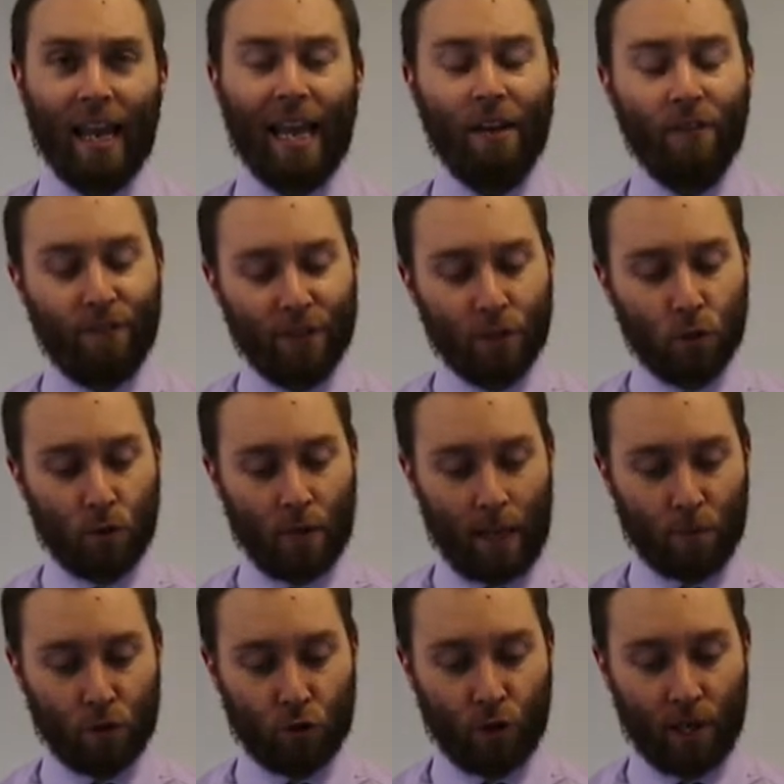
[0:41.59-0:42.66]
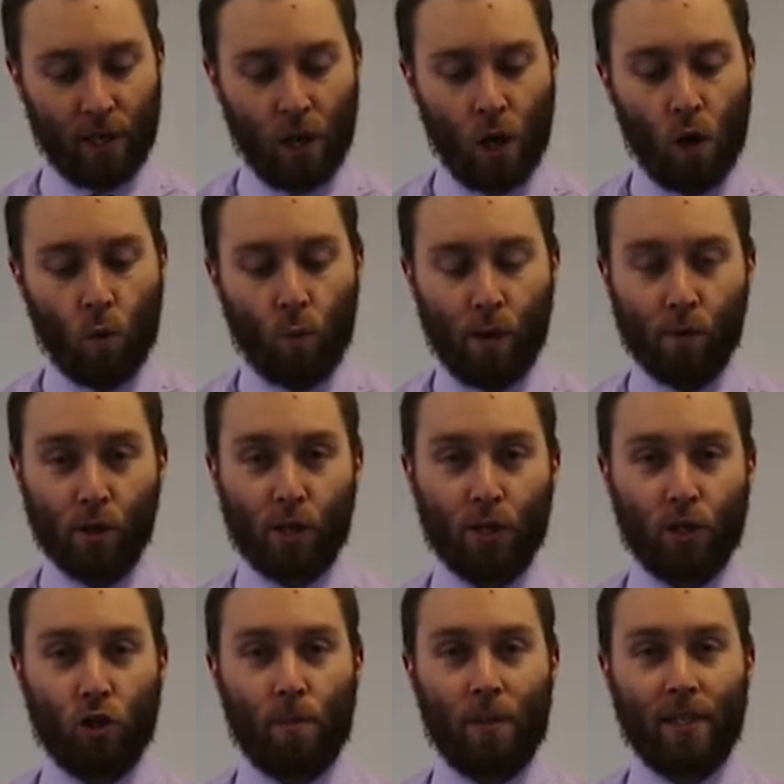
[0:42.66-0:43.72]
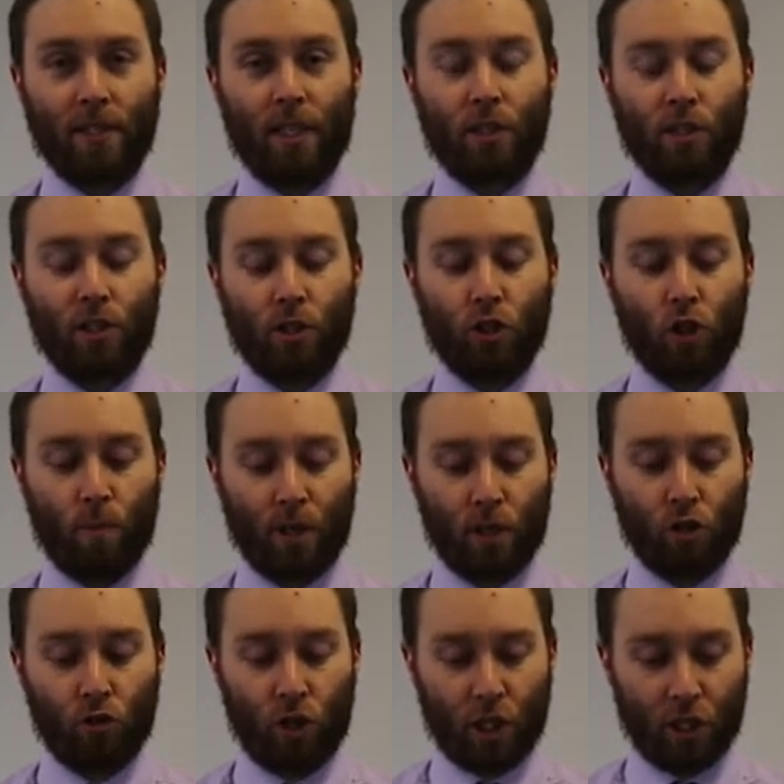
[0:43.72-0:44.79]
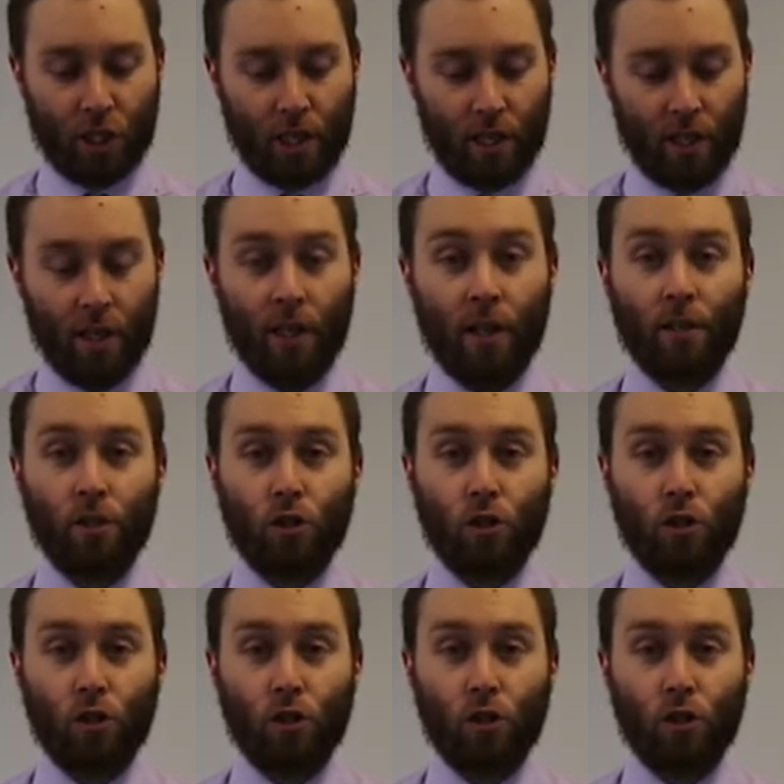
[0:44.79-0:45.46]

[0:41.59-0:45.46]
In physical chemistry, we will look at topics such as atomic structure,